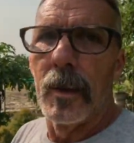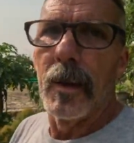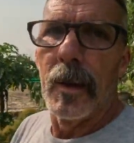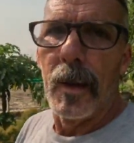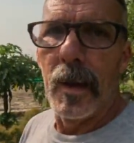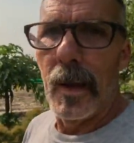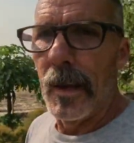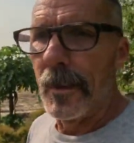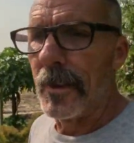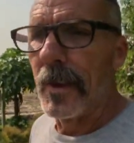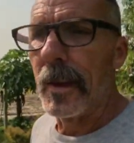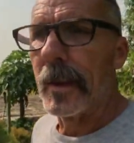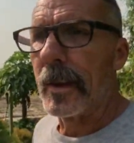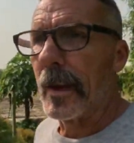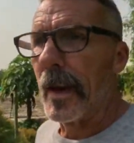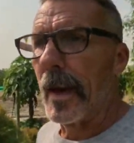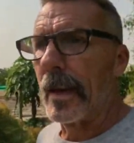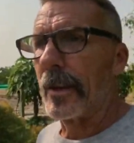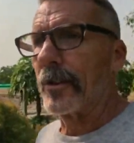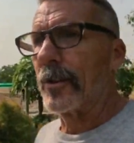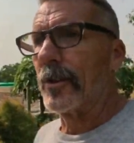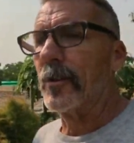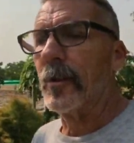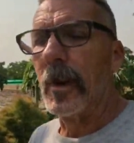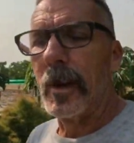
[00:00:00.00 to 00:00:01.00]
And I think I
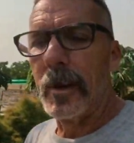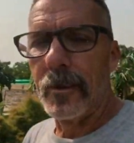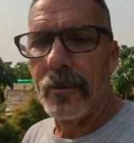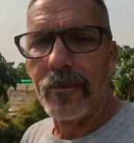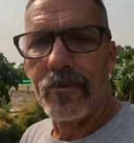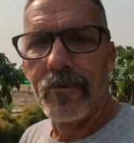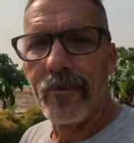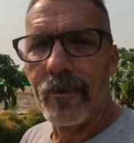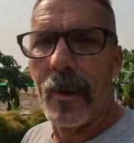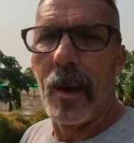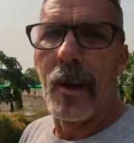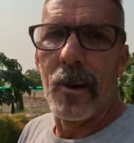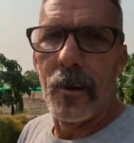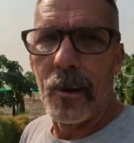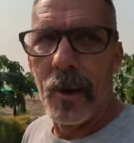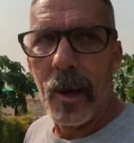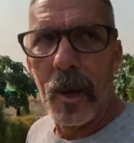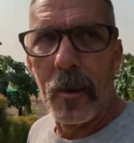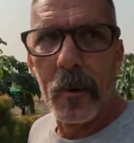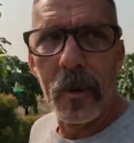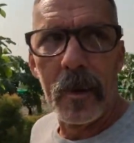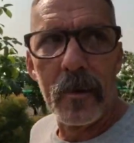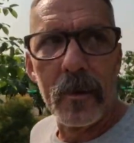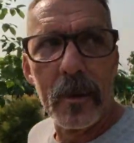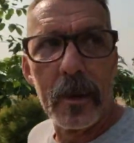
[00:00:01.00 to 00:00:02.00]
actually made, I don't know
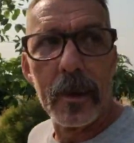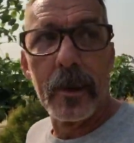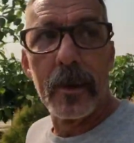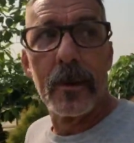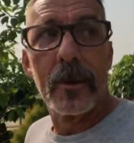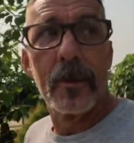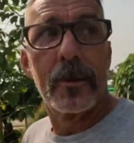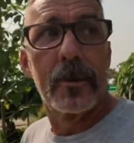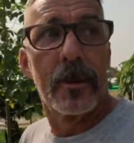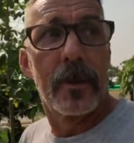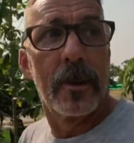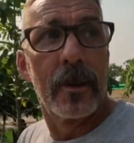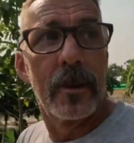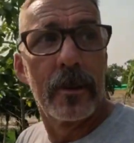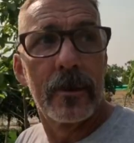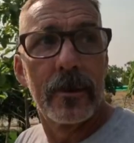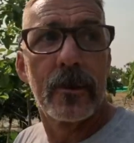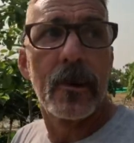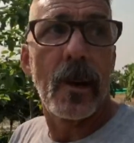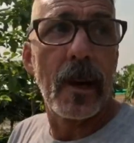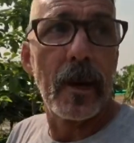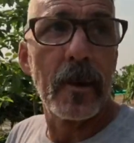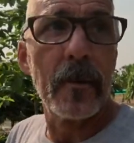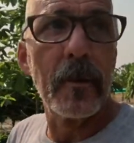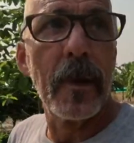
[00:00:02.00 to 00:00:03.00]
how many videos.
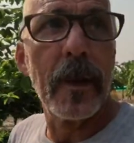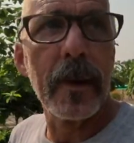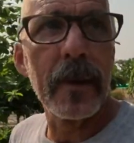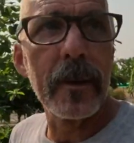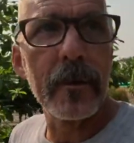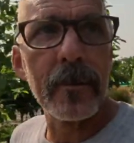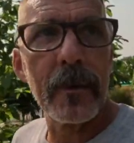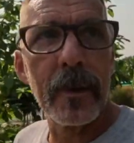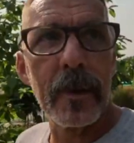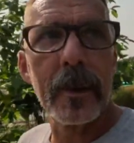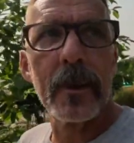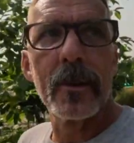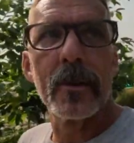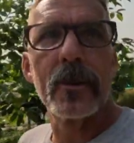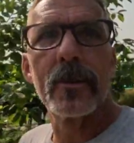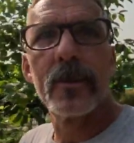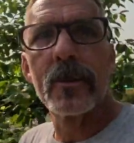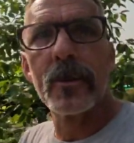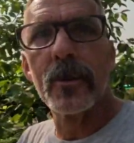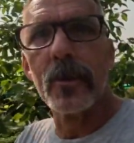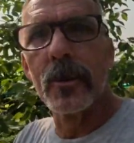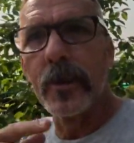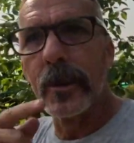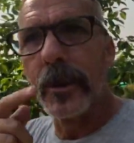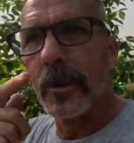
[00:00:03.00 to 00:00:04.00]
Tried to make videos
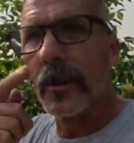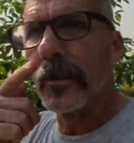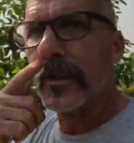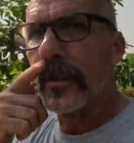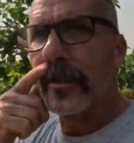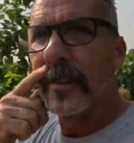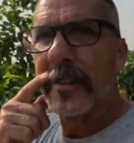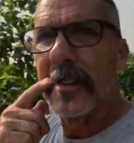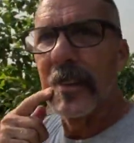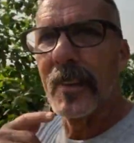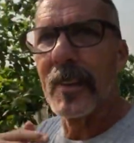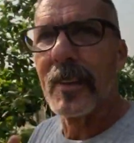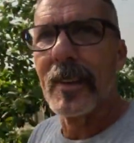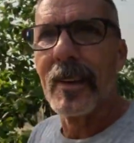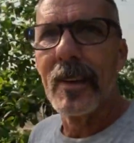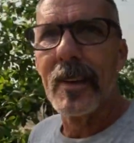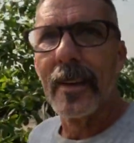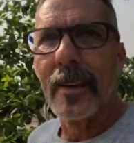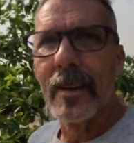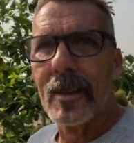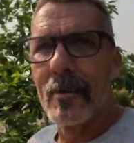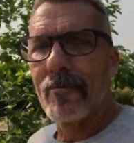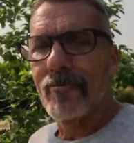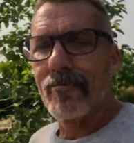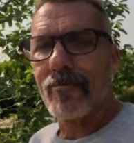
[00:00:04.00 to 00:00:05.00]
doing this, and
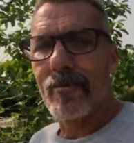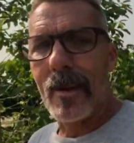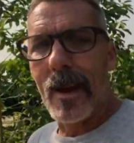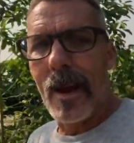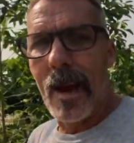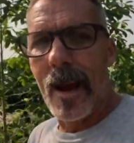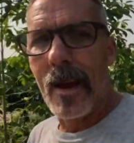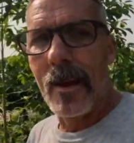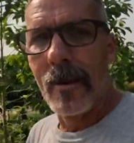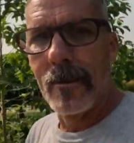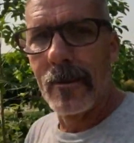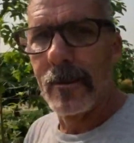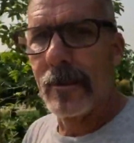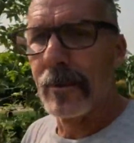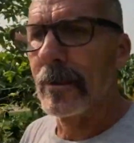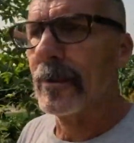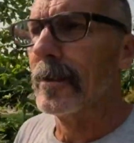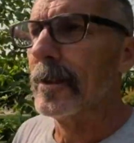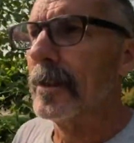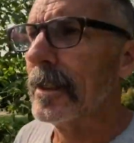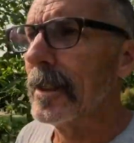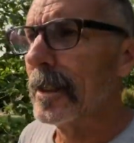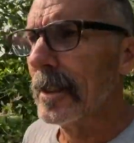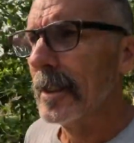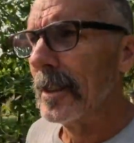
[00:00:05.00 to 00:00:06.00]
nah,
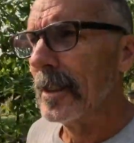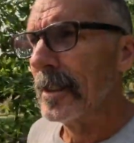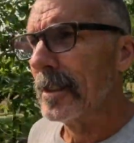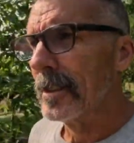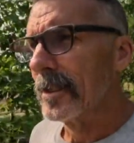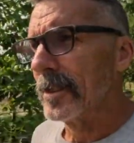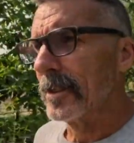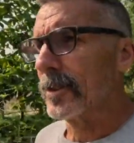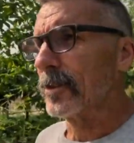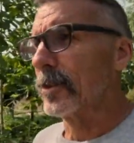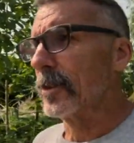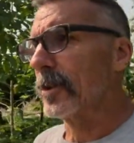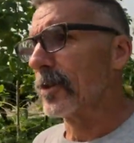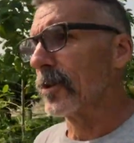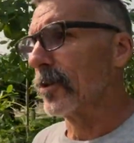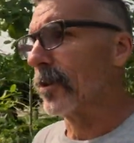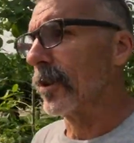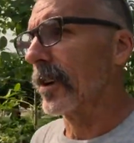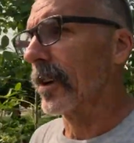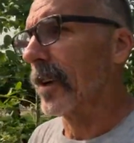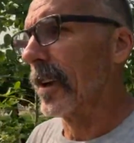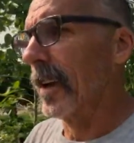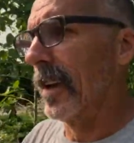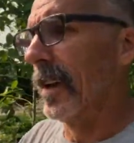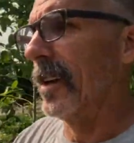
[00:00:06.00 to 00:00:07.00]
this wasn't
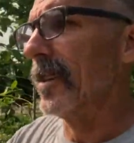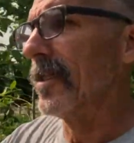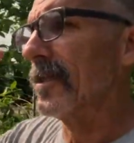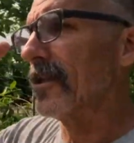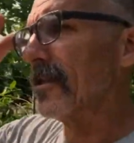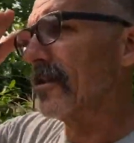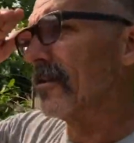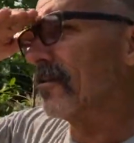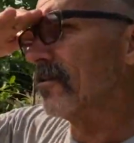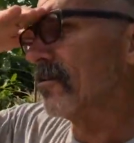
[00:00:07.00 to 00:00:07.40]
working out.